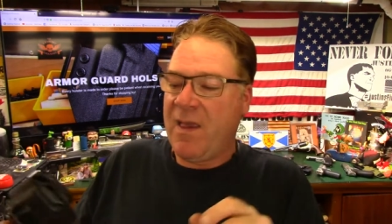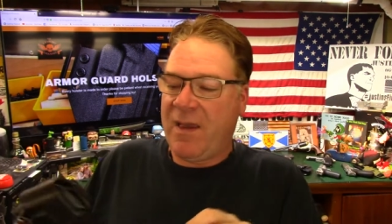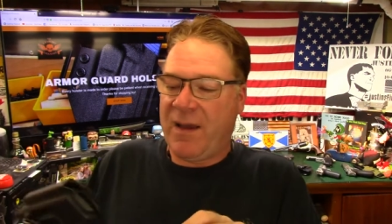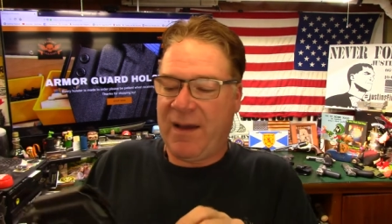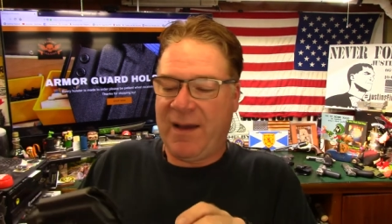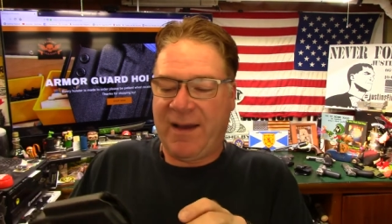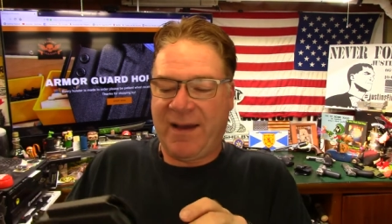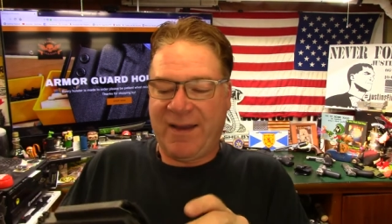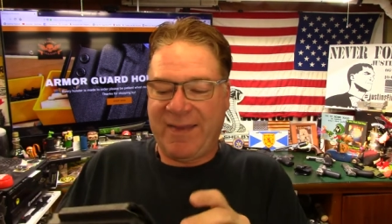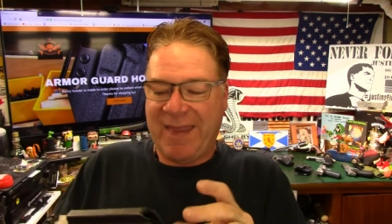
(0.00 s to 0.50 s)

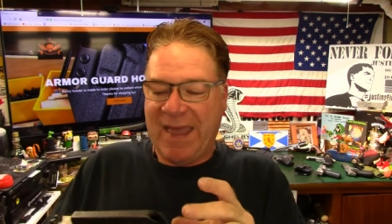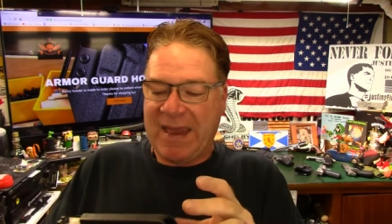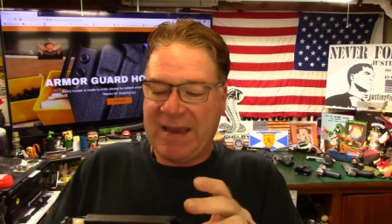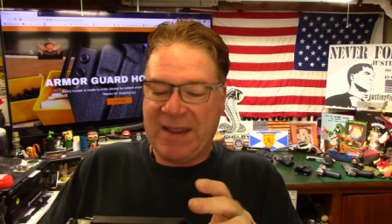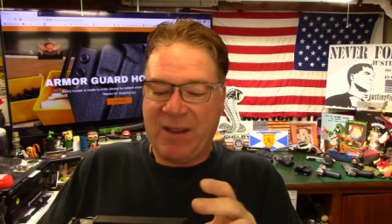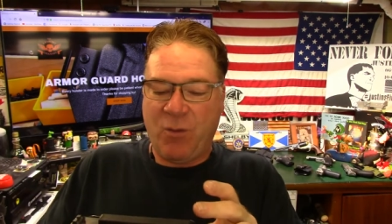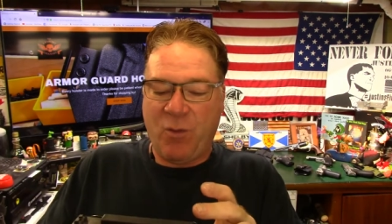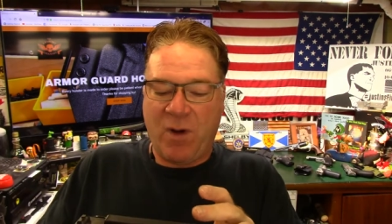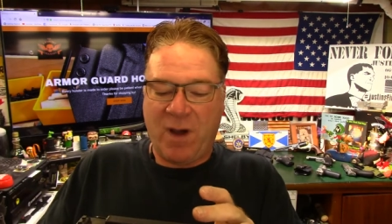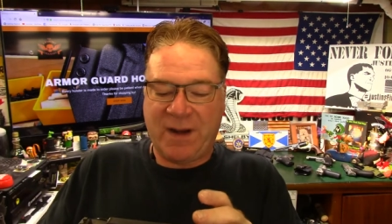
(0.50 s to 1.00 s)
Uh, that
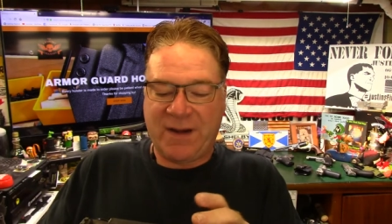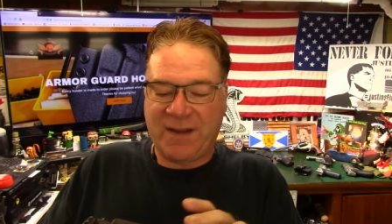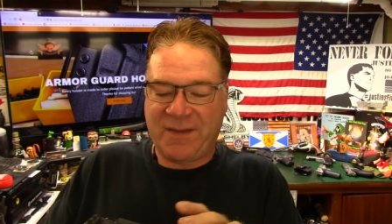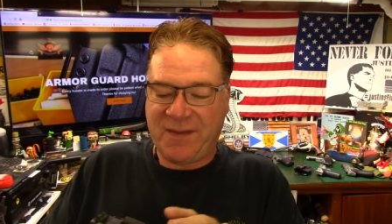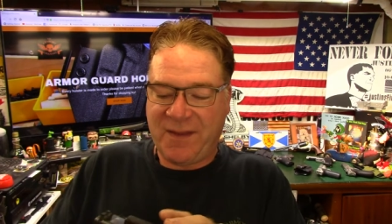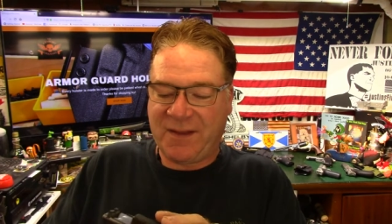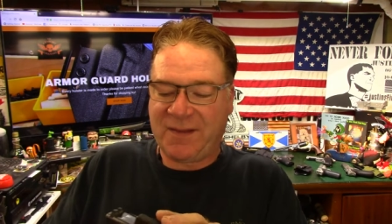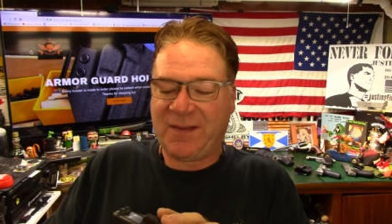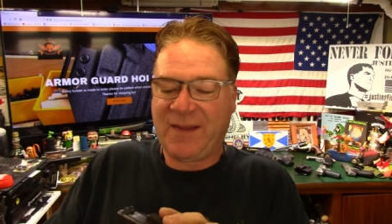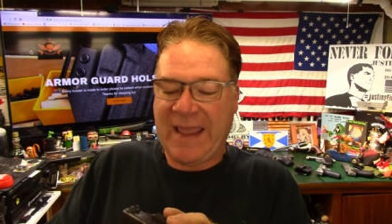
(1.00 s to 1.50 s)
he
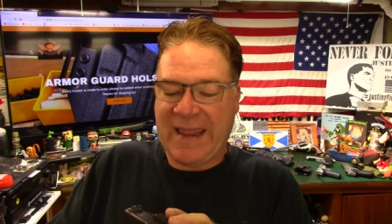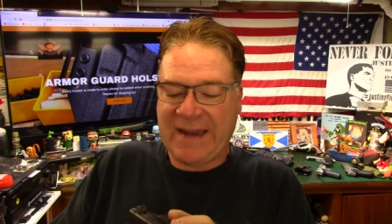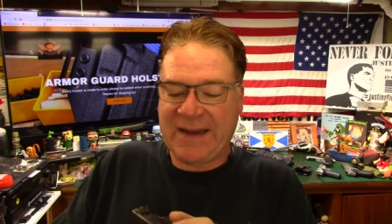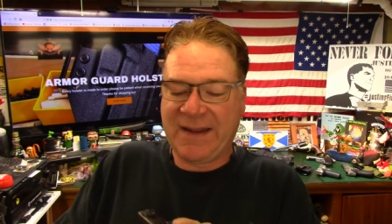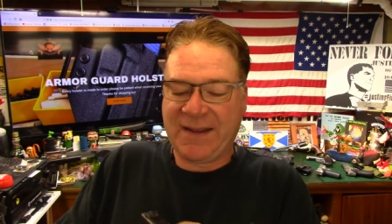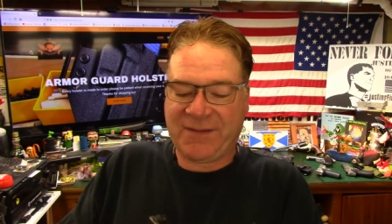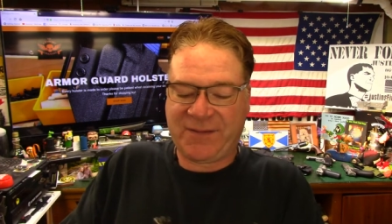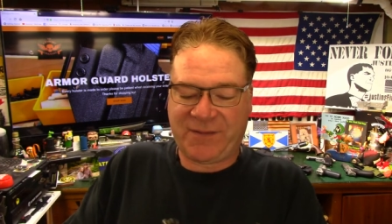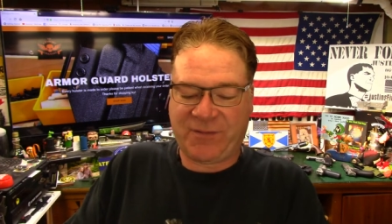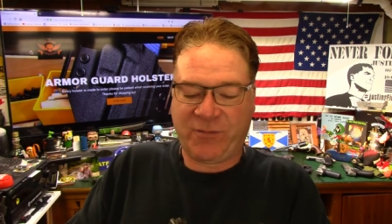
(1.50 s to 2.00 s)
wanted the
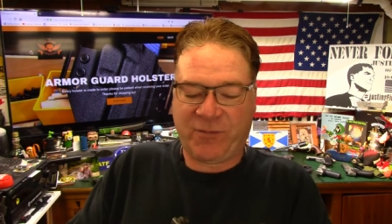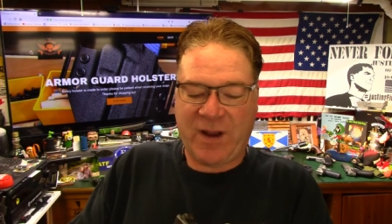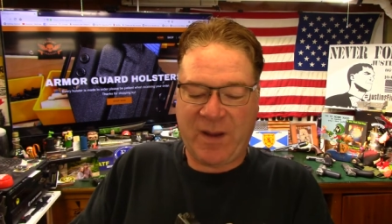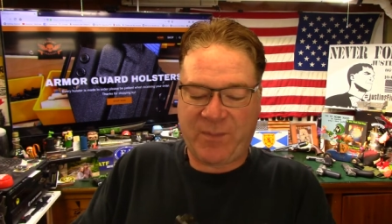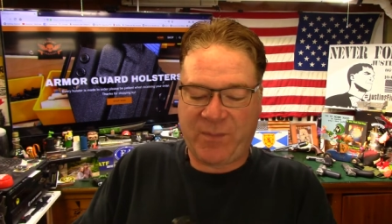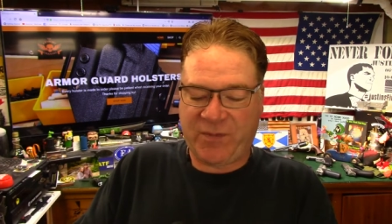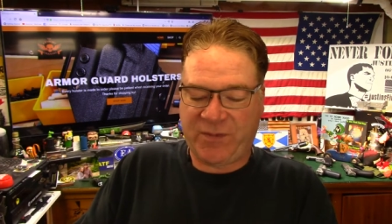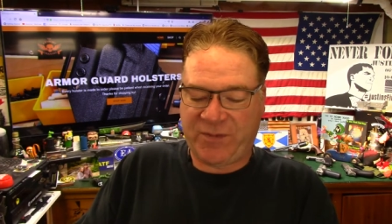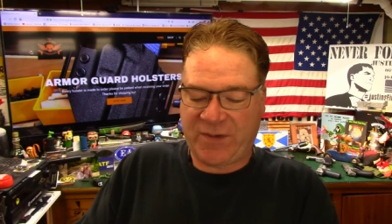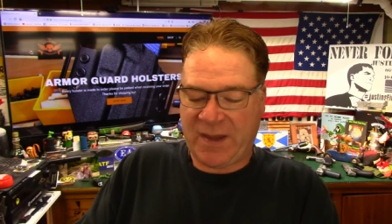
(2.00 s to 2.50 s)
latest
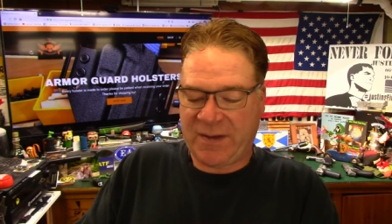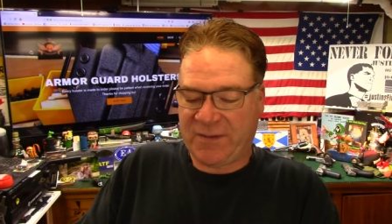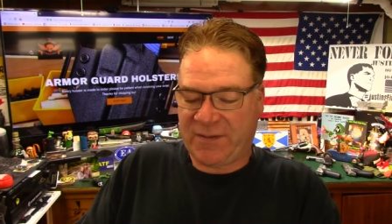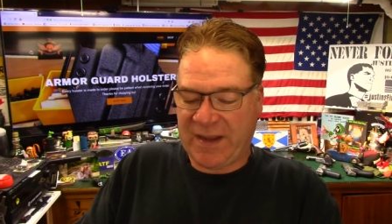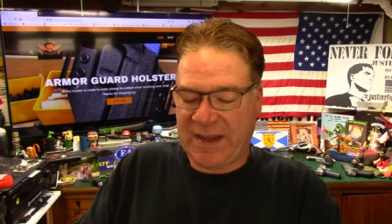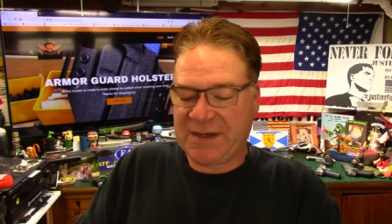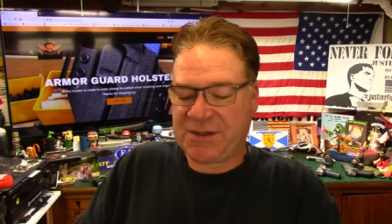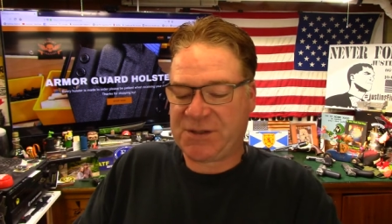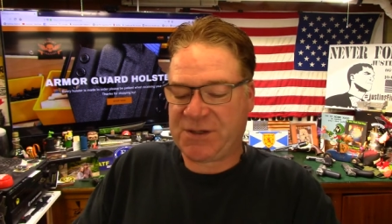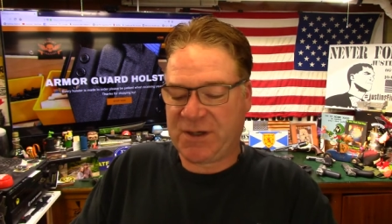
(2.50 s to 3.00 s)

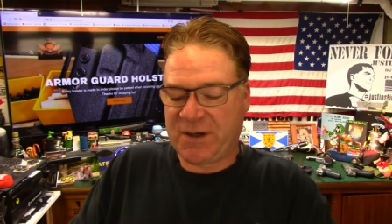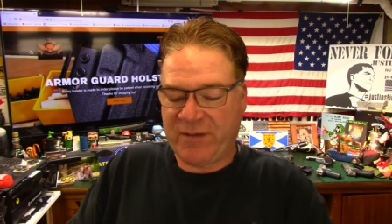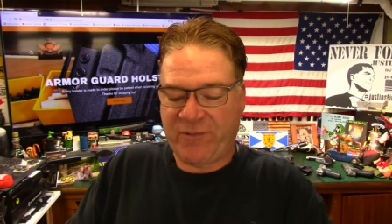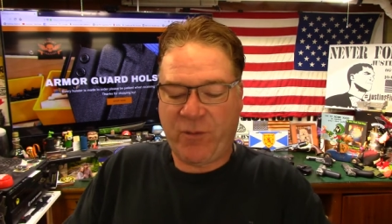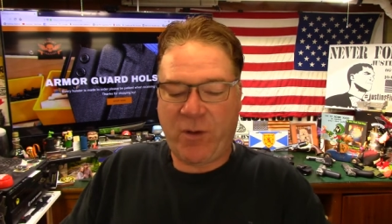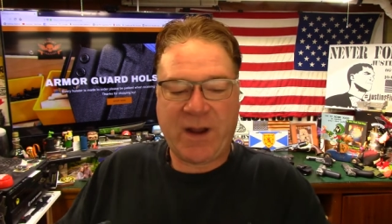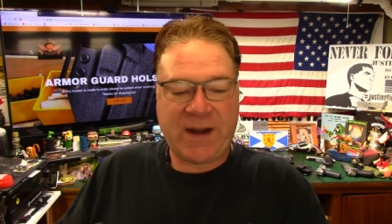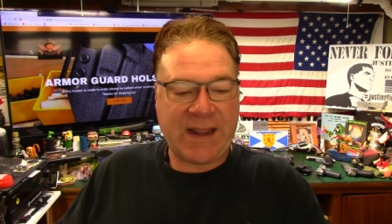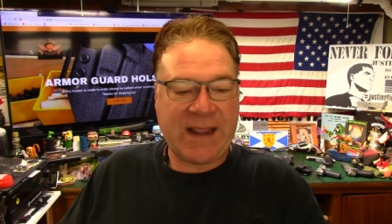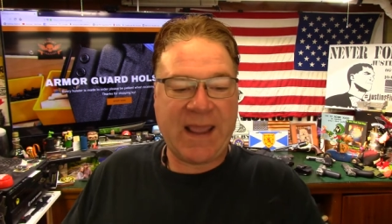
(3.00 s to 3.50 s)
representation of
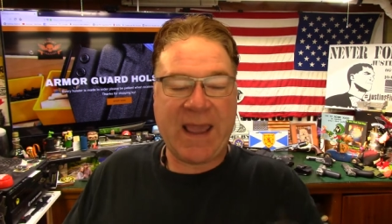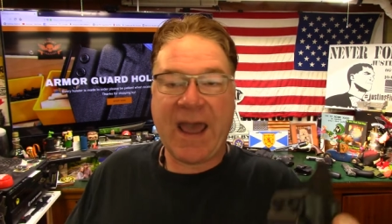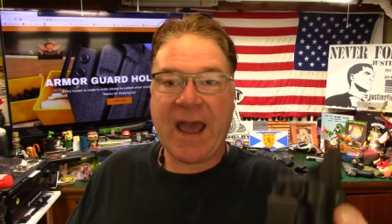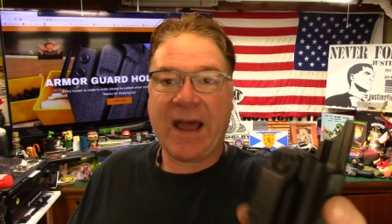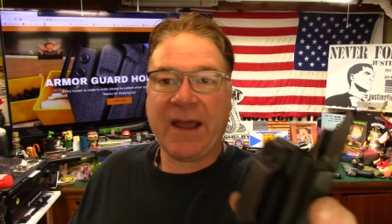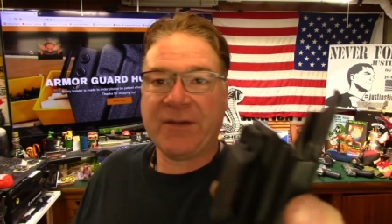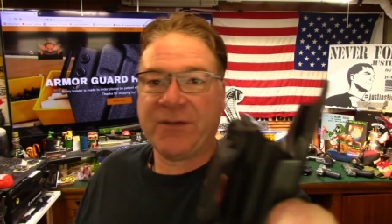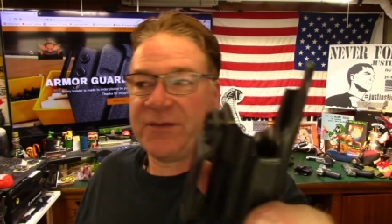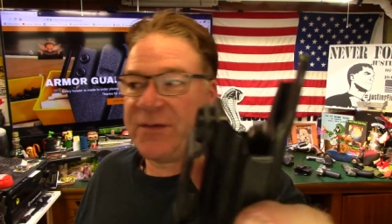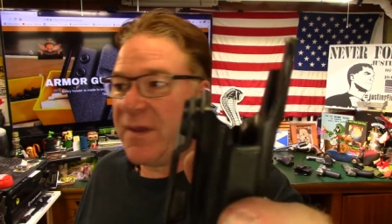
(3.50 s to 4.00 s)
what he
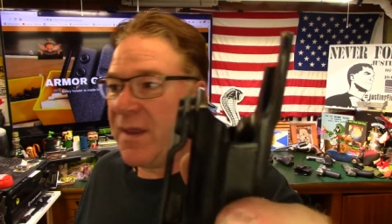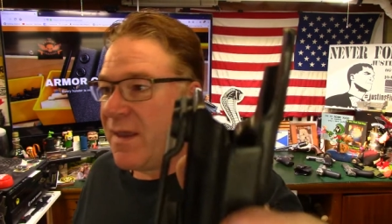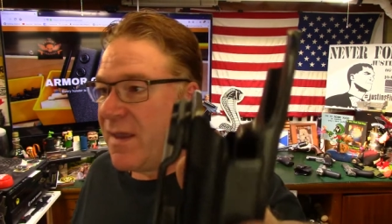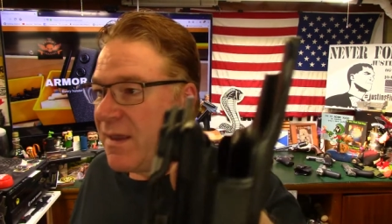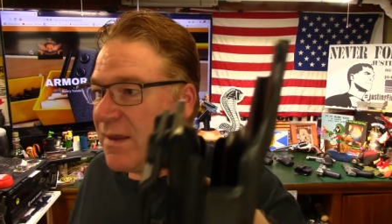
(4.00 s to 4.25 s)
has.